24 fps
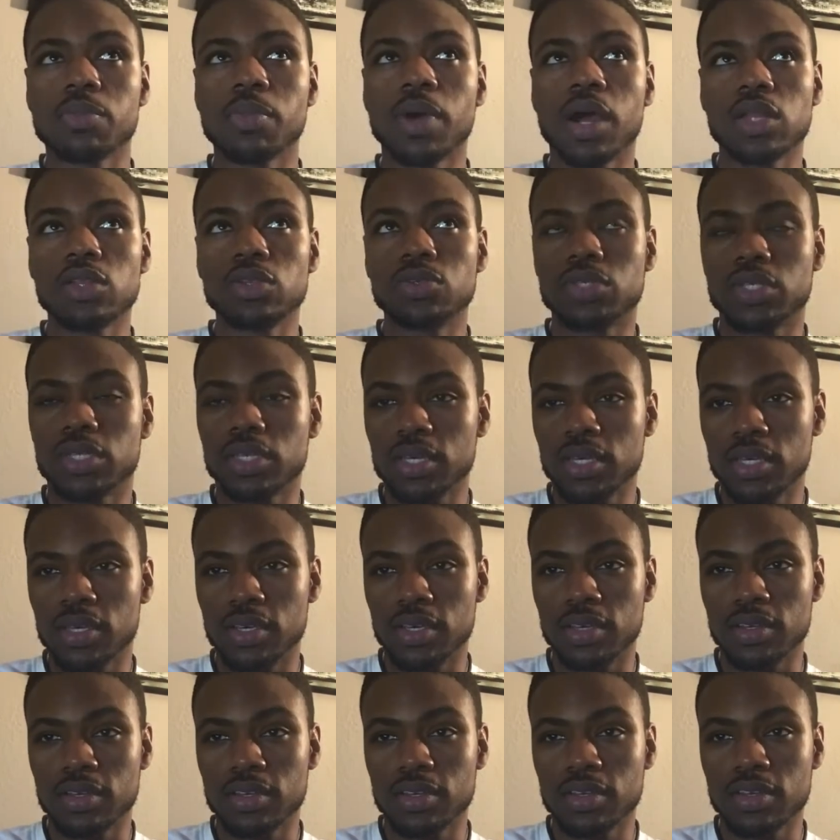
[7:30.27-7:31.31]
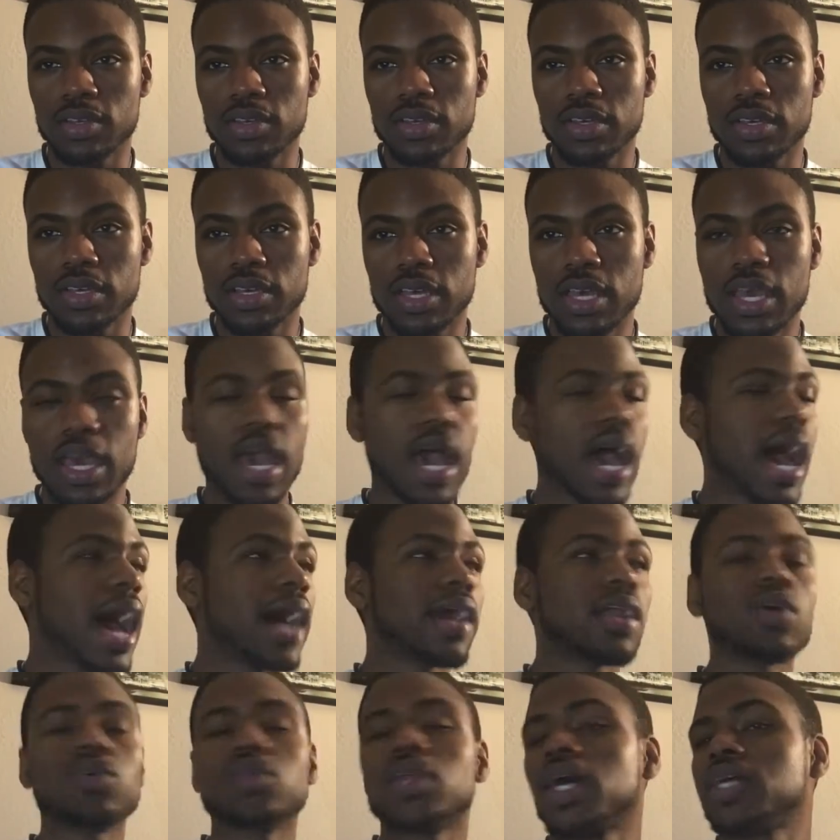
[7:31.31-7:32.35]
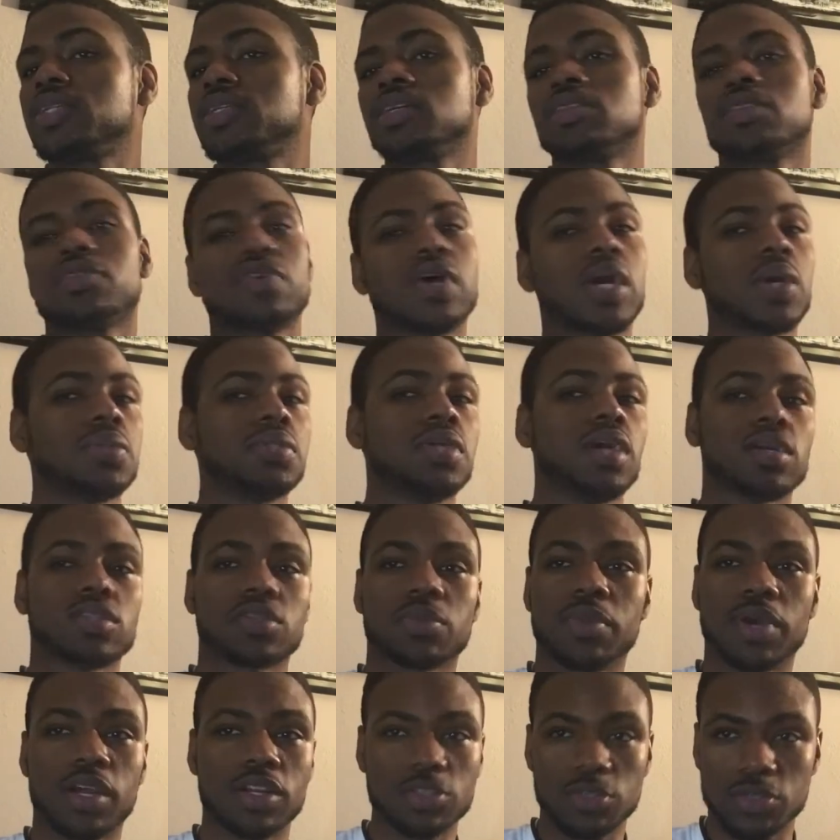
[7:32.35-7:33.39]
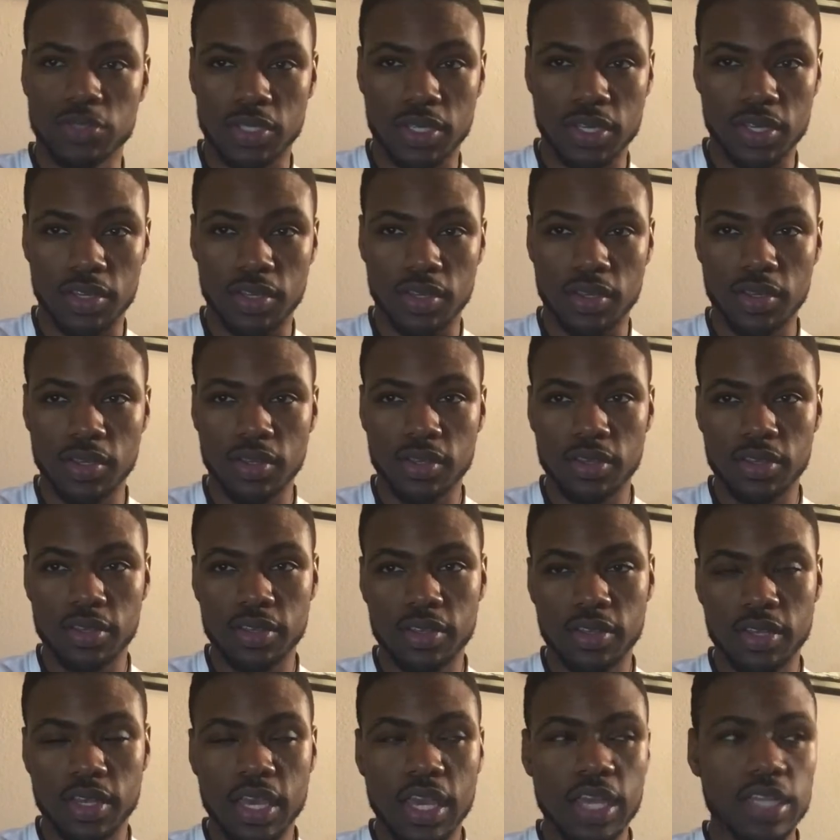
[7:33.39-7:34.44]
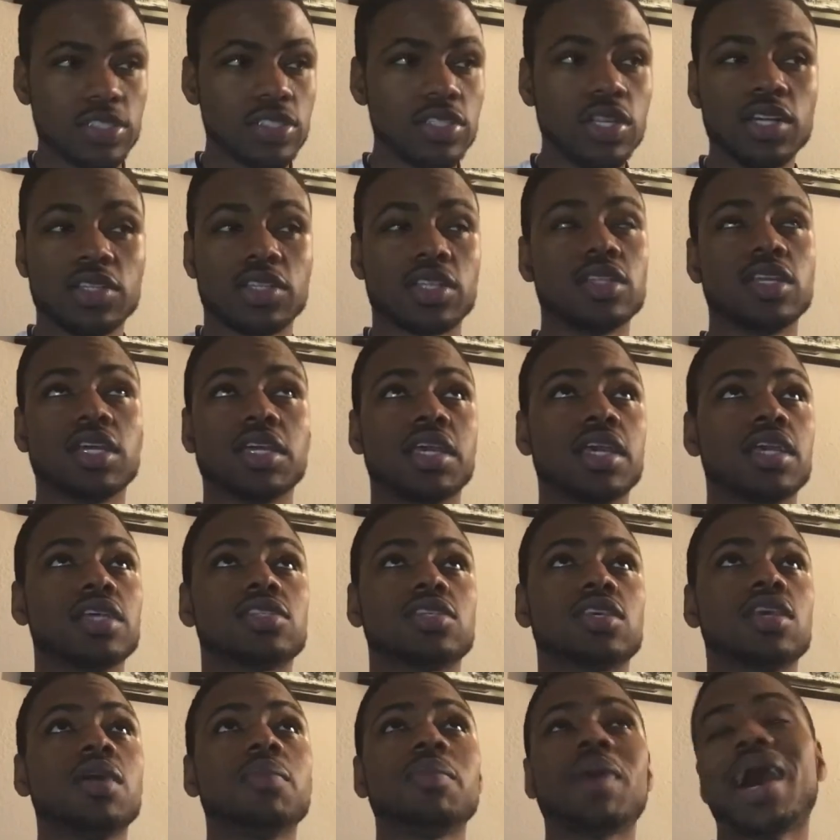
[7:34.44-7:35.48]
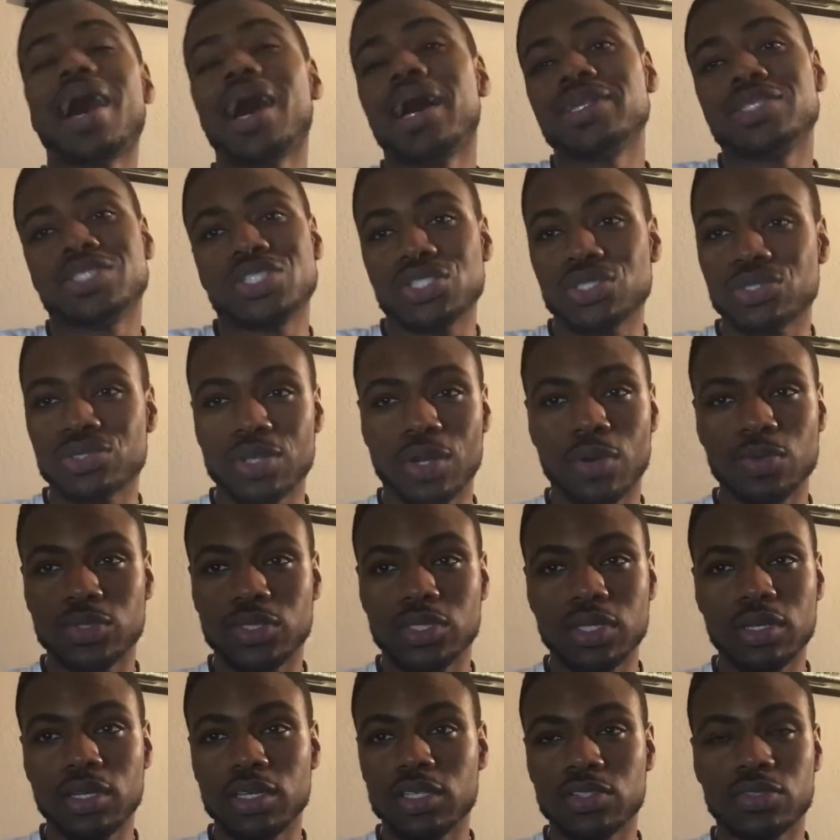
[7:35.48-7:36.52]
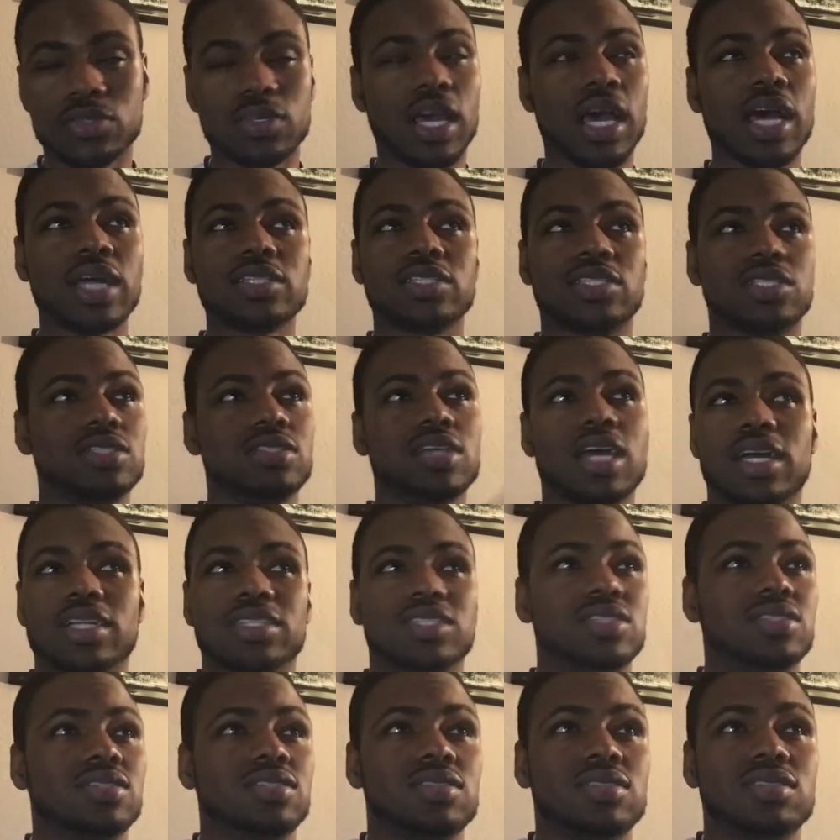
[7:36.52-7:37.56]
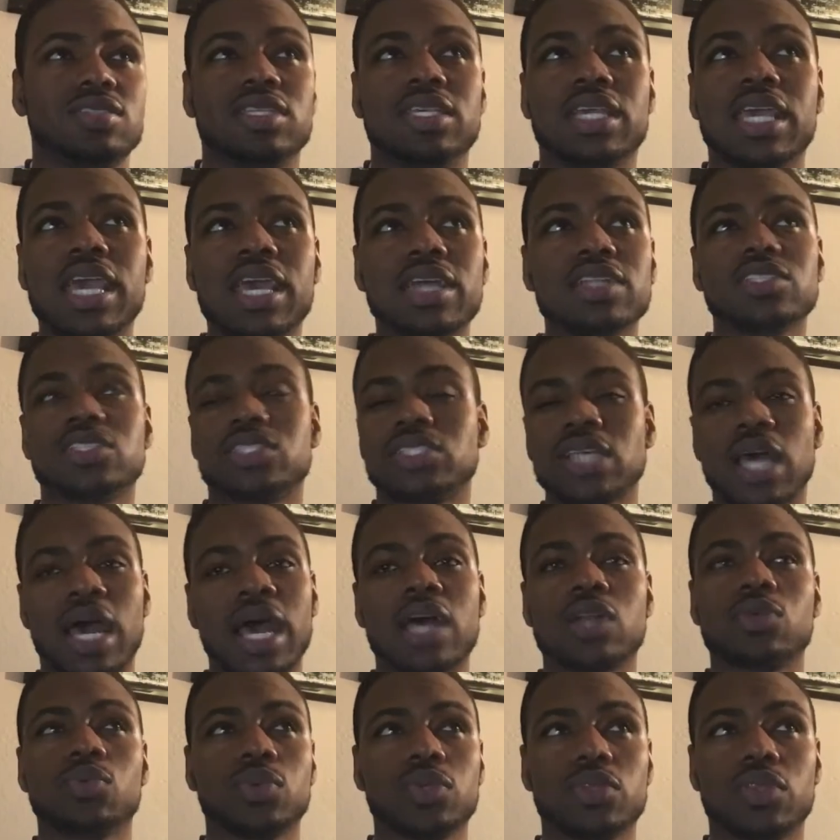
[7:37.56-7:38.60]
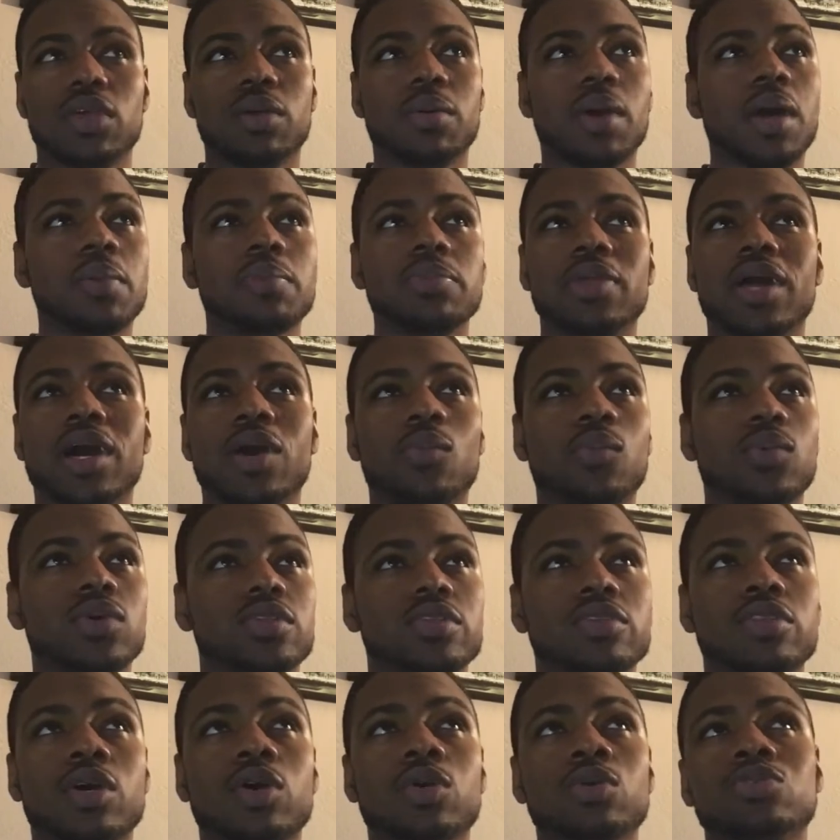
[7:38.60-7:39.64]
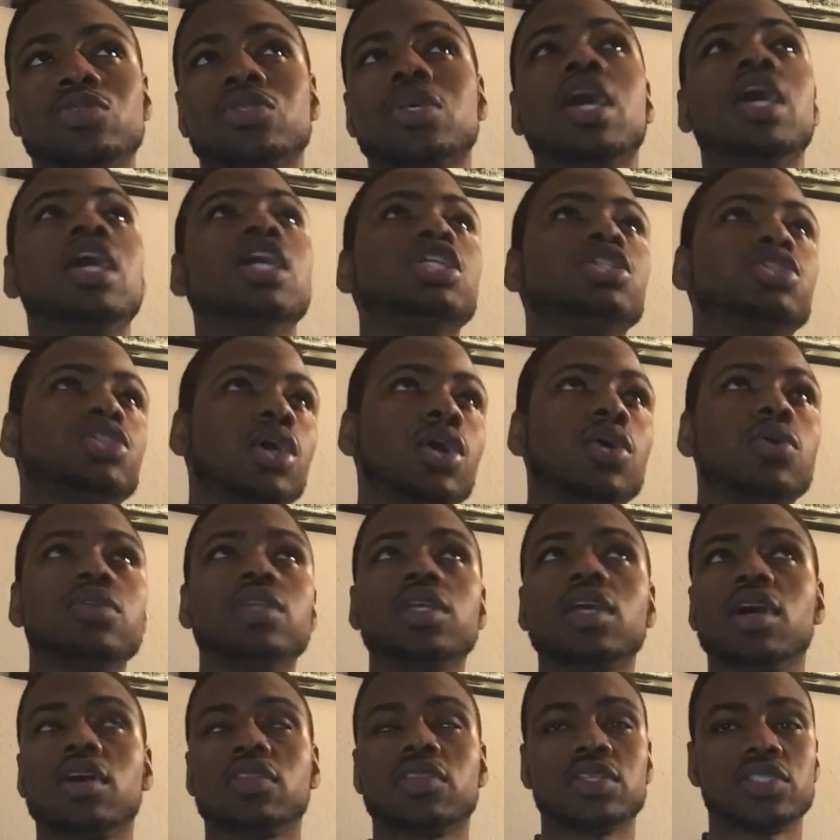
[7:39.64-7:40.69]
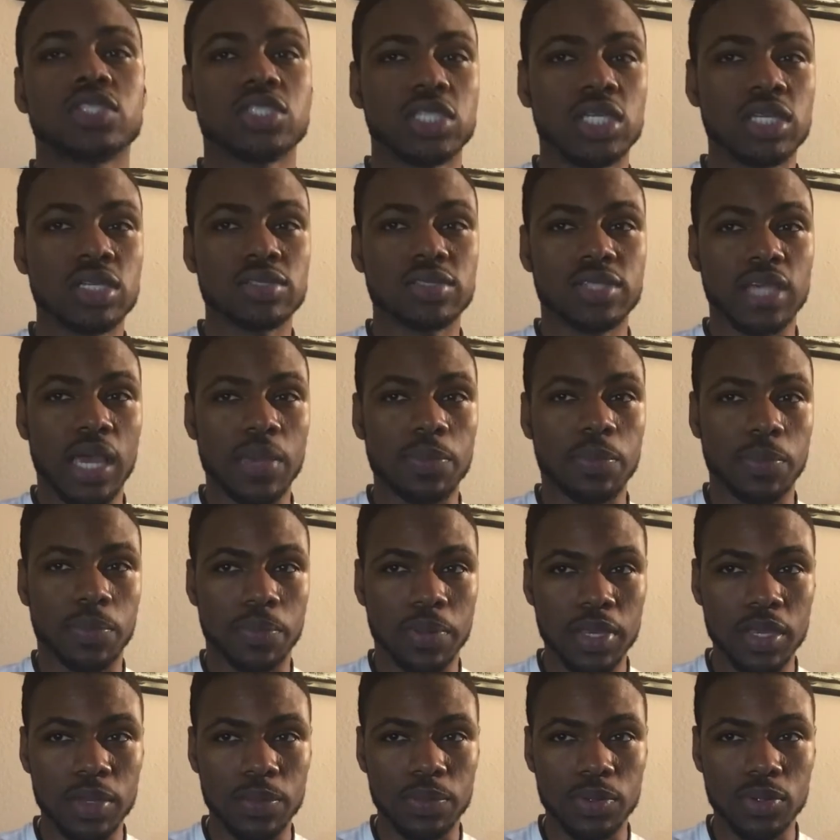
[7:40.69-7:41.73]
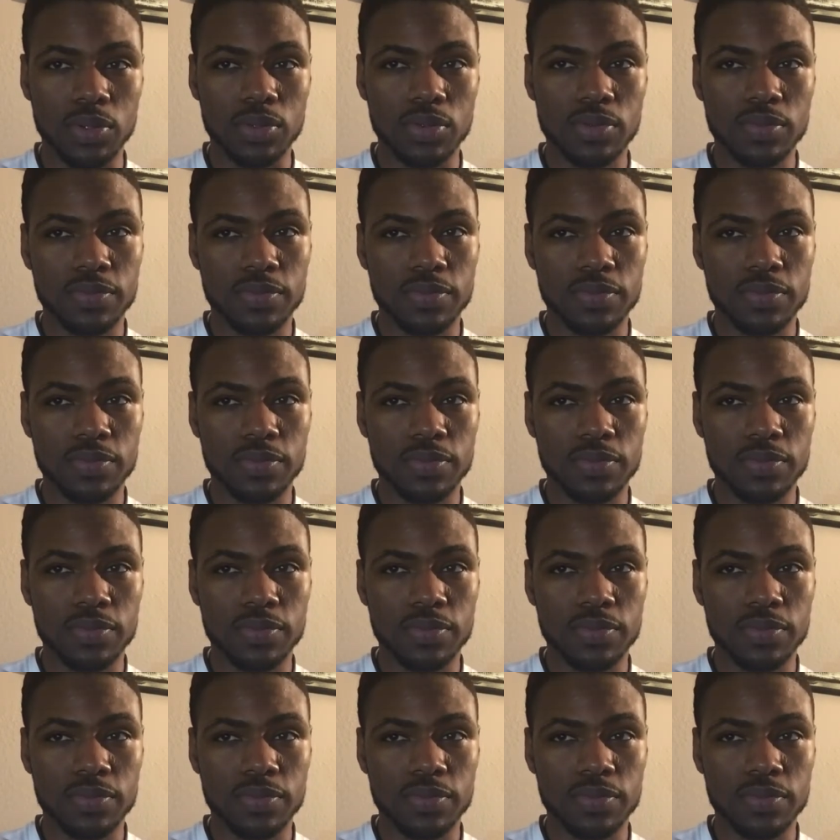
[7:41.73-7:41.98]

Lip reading: Martin Luther King. I don't identify with Dr. Martin Luther King. Nothing against him. I just don't see his. I can't side with him. I'm not one of those turn the other cheek type of people.